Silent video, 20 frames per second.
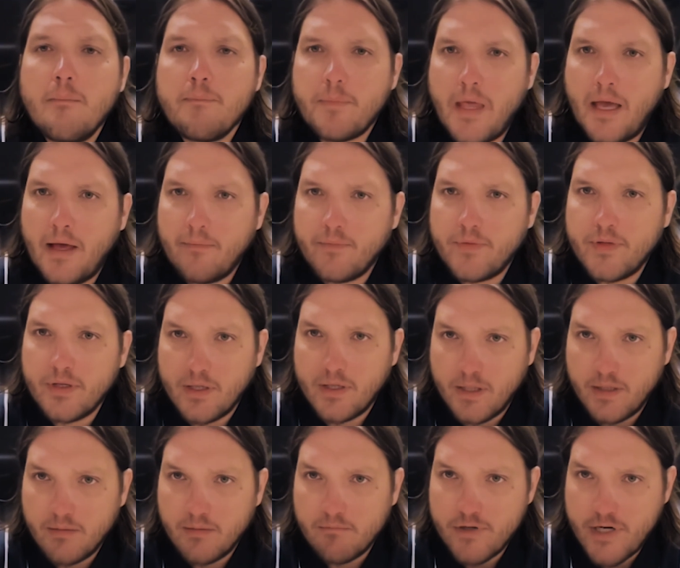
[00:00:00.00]
and
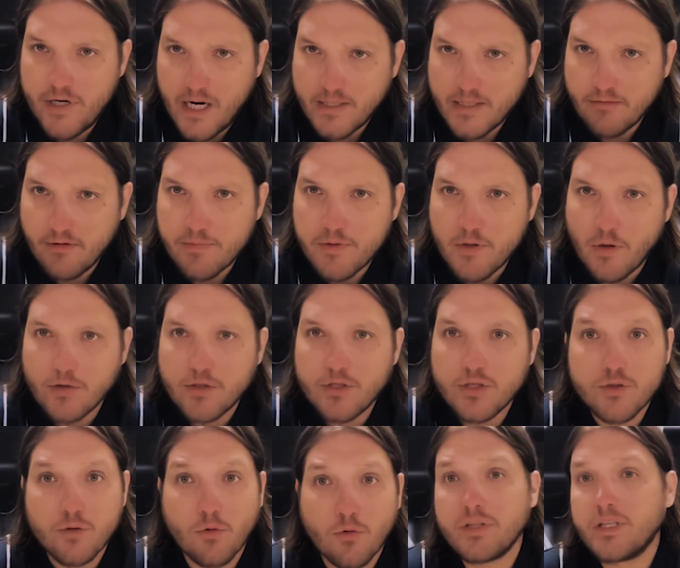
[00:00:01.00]
reactive
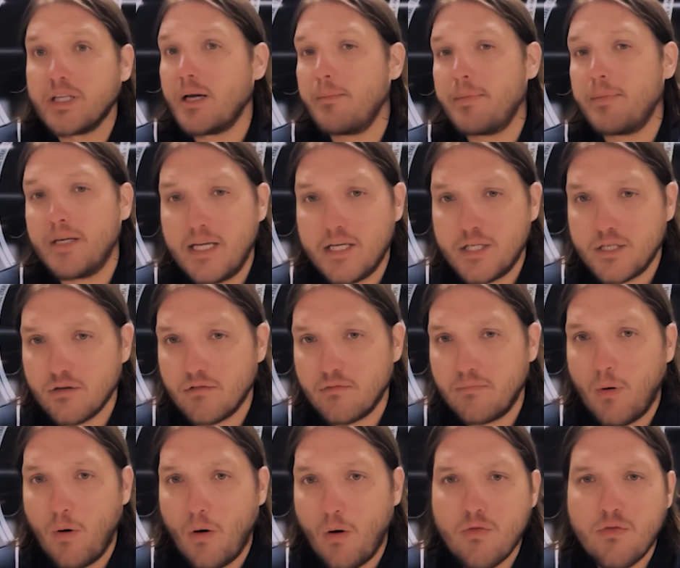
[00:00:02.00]
approaches, or the combination of
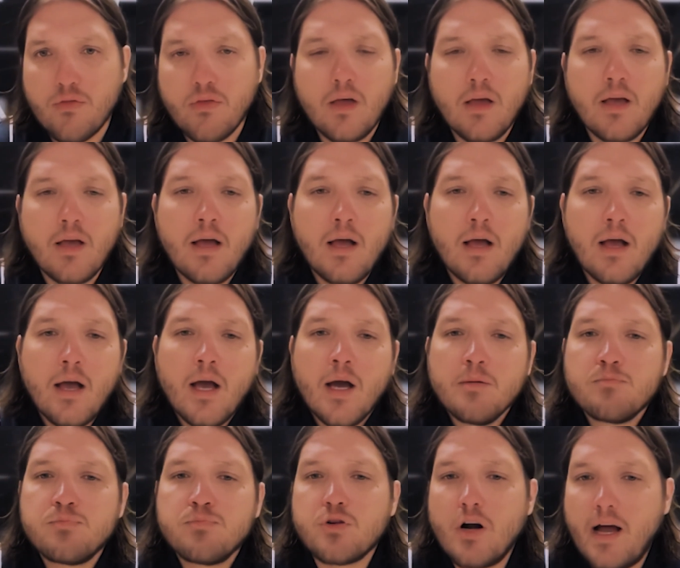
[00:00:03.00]
both.
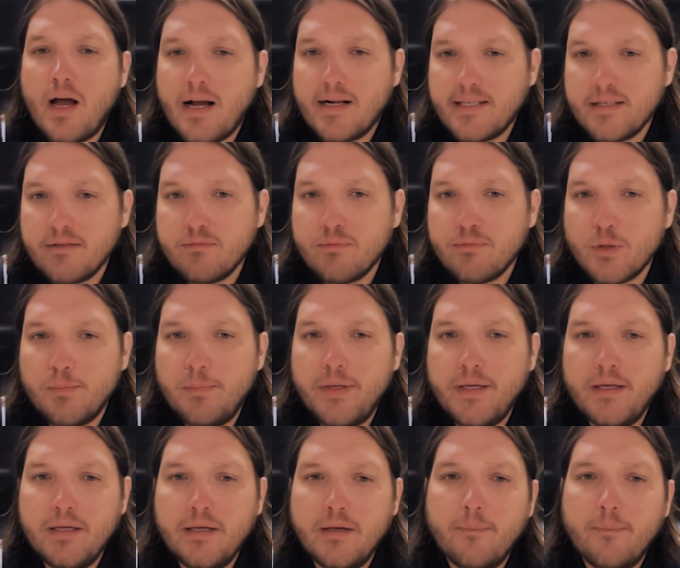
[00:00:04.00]
Proactive would be